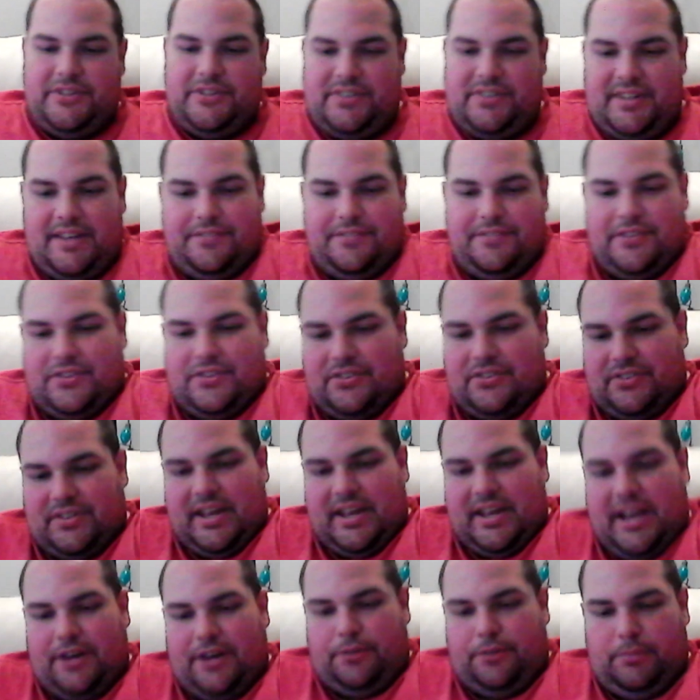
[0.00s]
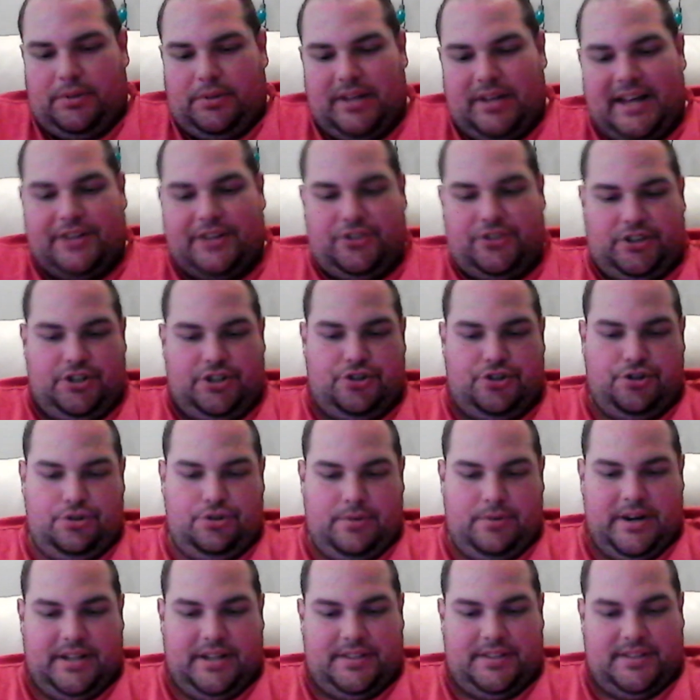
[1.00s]
Let me see if the scanner will actually
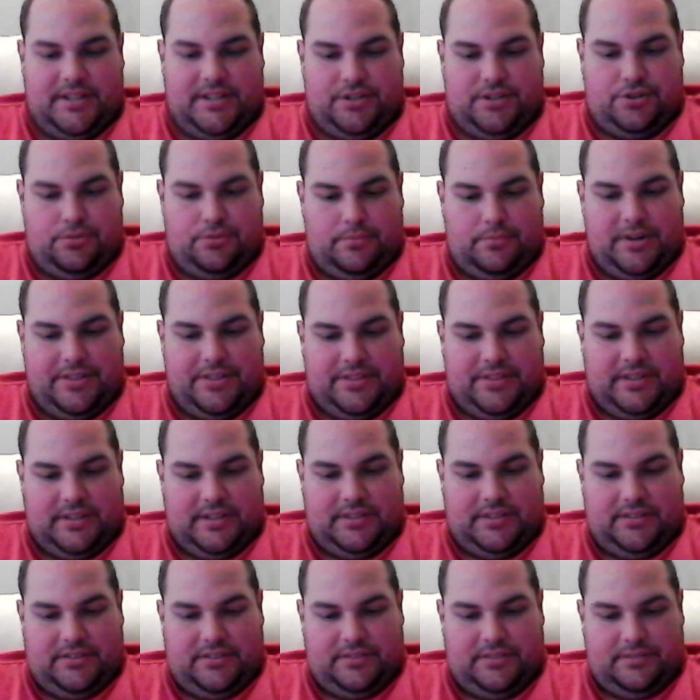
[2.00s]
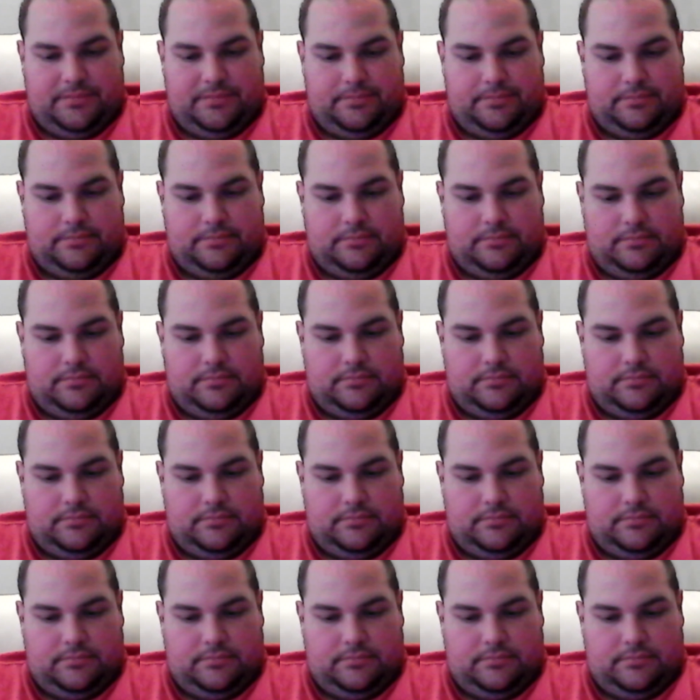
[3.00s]
do anything with this.